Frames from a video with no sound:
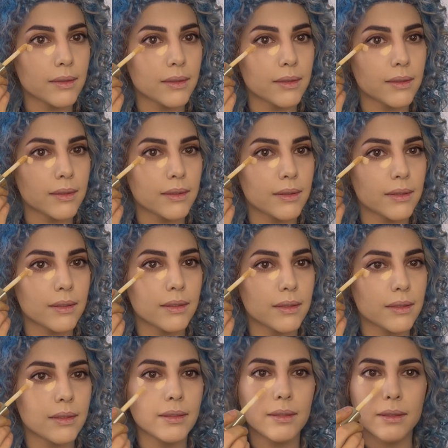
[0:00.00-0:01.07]
Be careful
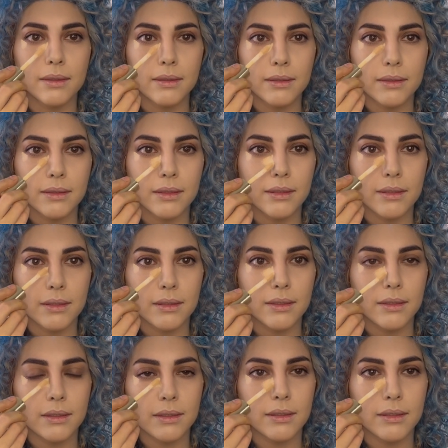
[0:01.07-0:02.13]
not to apply concealer
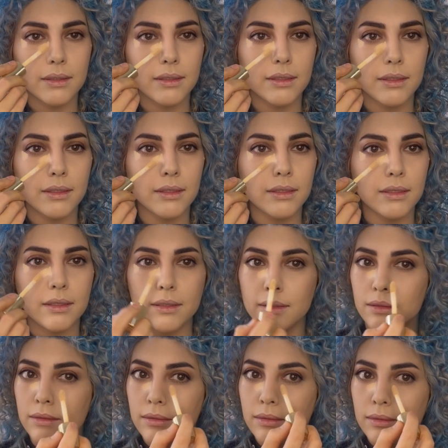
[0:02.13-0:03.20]
all over the under eye
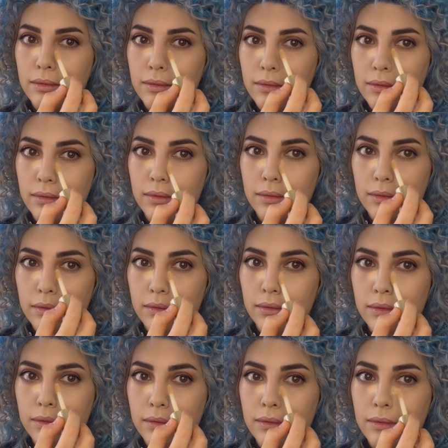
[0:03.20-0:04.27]
area when using
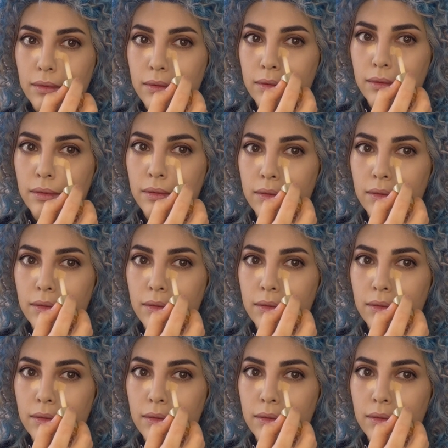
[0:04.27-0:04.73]
concealer.